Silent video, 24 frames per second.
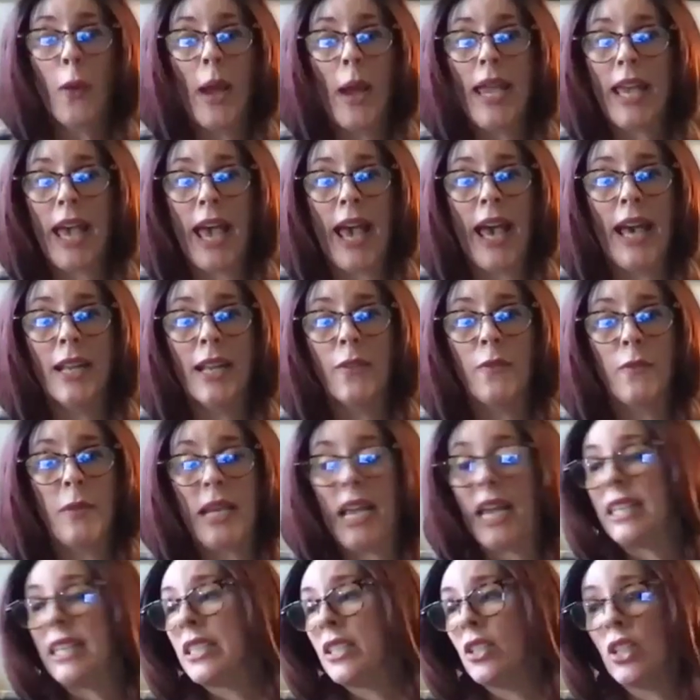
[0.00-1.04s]
way ahead of
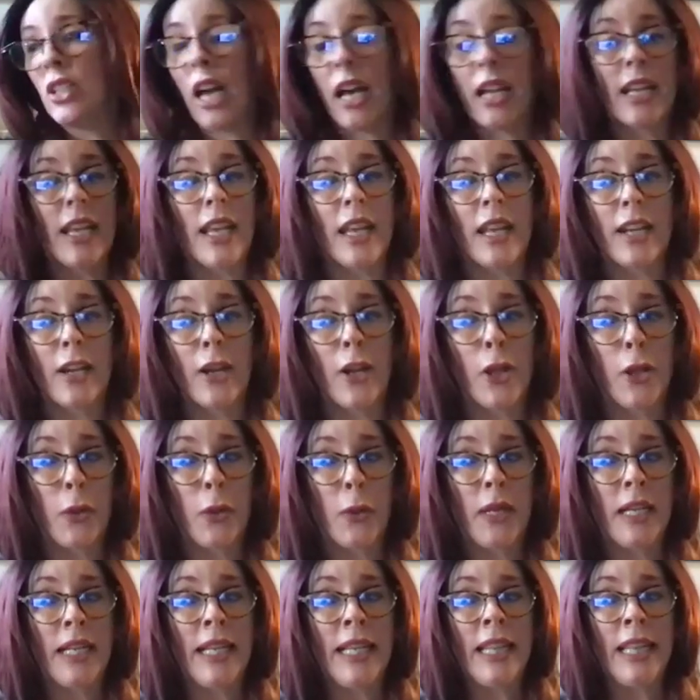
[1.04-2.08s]
me. I still got to get another
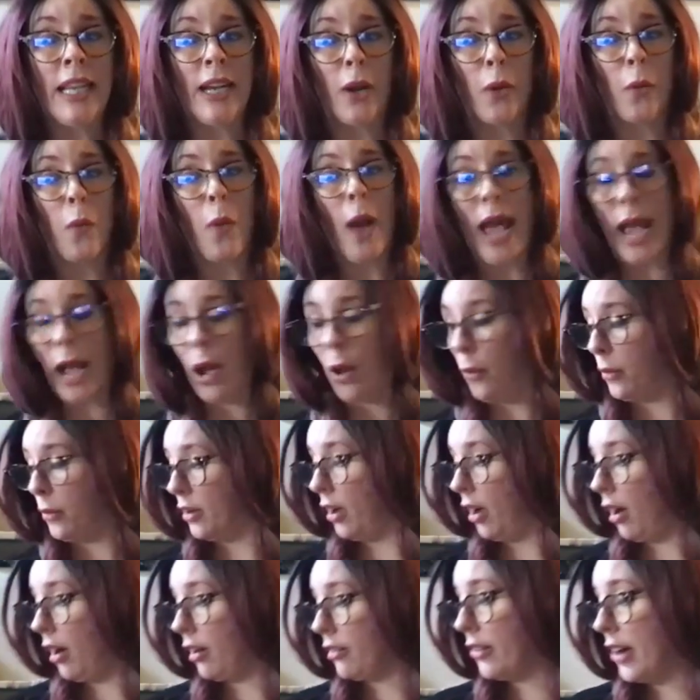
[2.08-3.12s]
one in there. Wow.
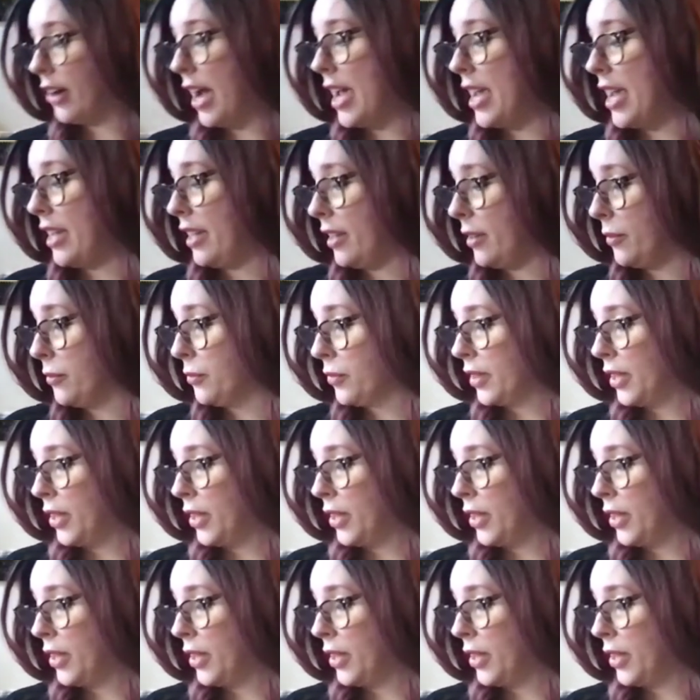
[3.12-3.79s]
All right.